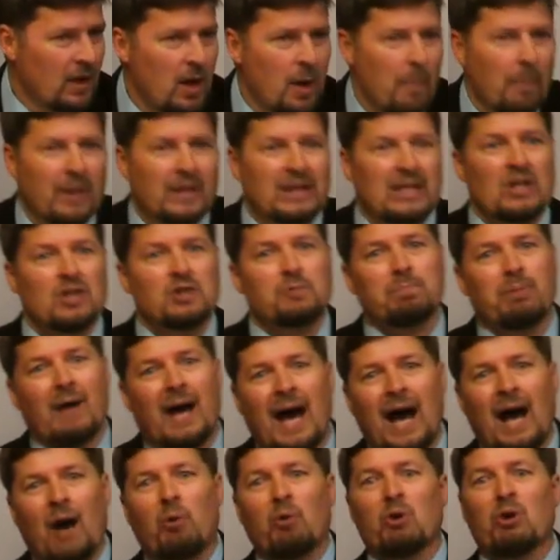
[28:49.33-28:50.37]
But there's
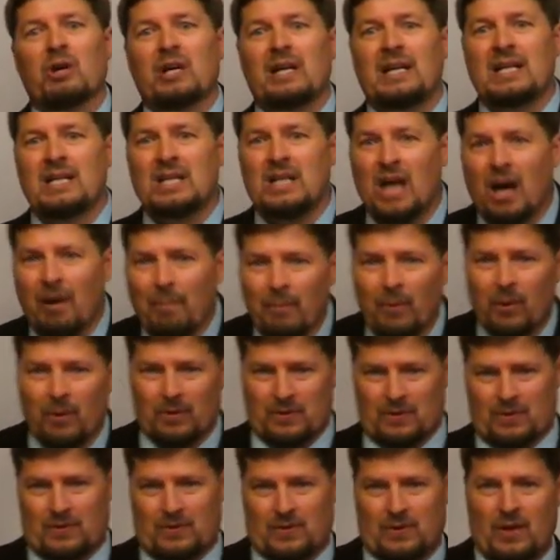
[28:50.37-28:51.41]
power in
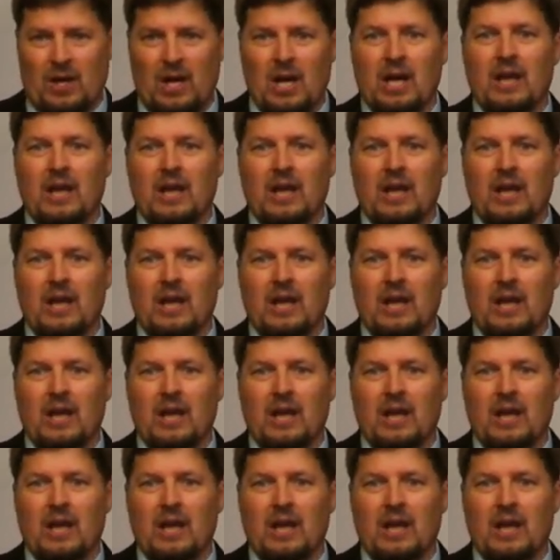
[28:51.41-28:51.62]
numbers.